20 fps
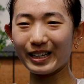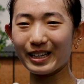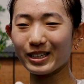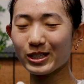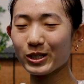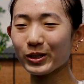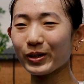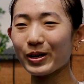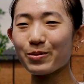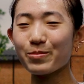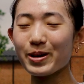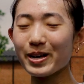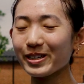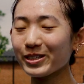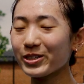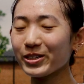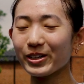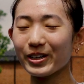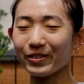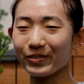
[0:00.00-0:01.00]
screaming,
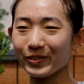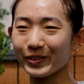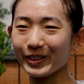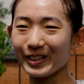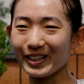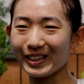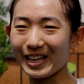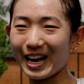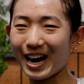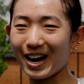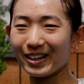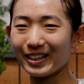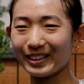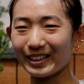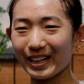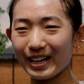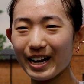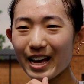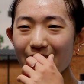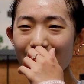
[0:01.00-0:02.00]
cheering really loud, and
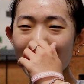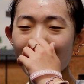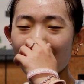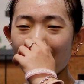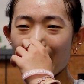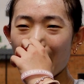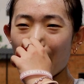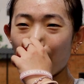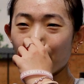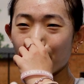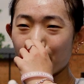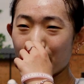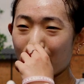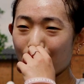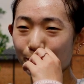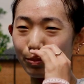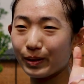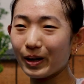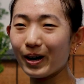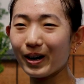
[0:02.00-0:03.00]
then it helped me,
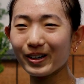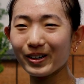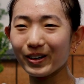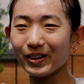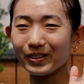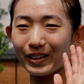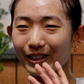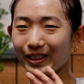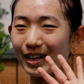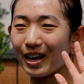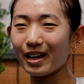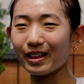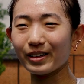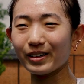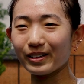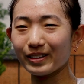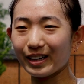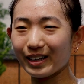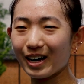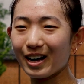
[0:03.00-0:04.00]
like, block all, like, the other, like,